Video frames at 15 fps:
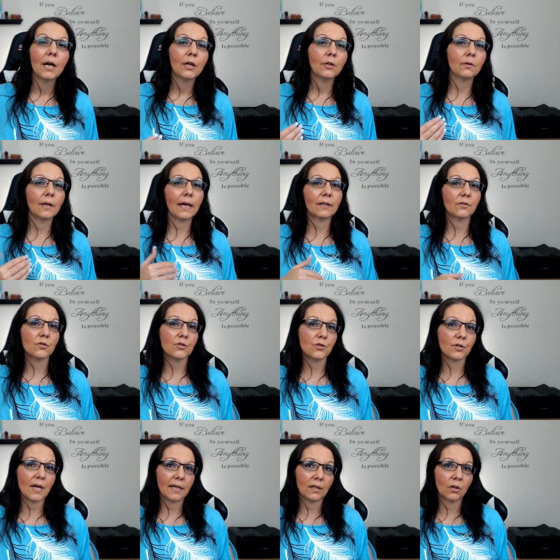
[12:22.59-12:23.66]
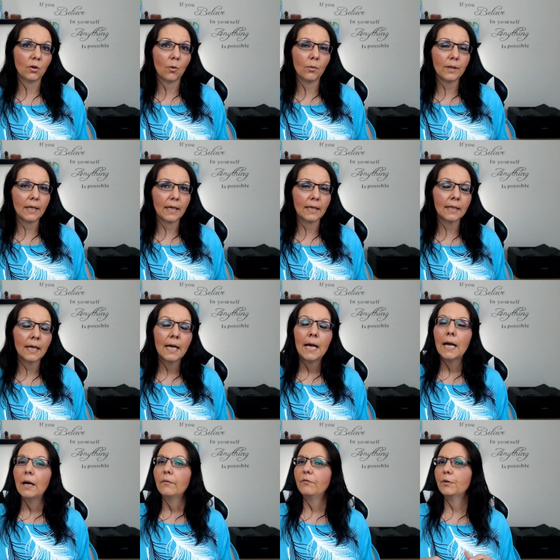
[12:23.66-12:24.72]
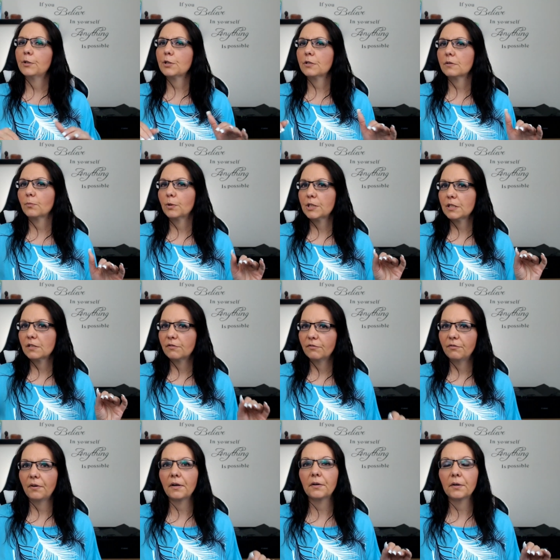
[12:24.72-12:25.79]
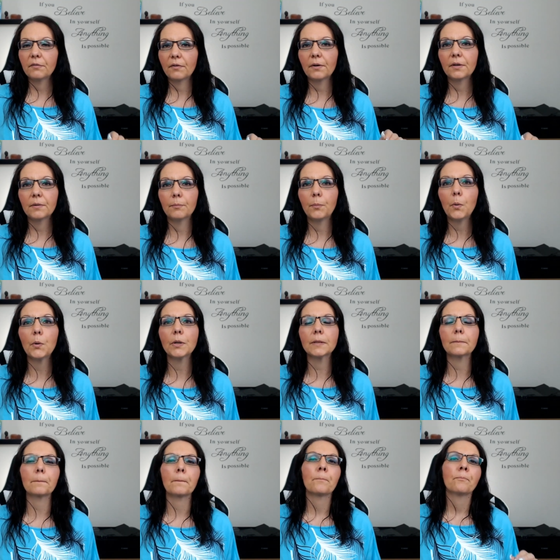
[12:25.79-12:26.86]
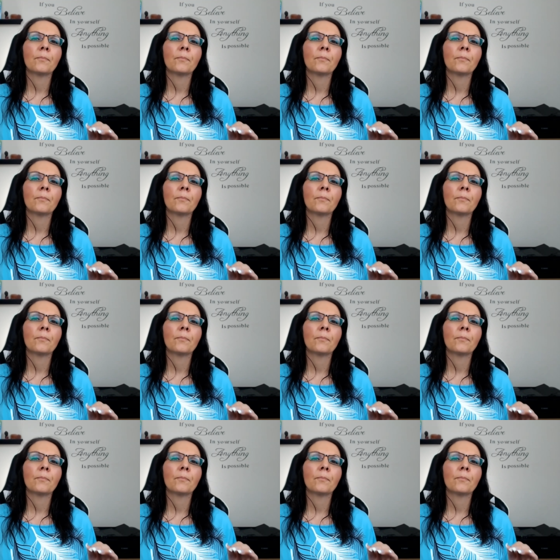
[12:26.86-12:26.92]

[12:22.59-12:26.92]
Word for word: You like to just kind of go in, which is which is very very important.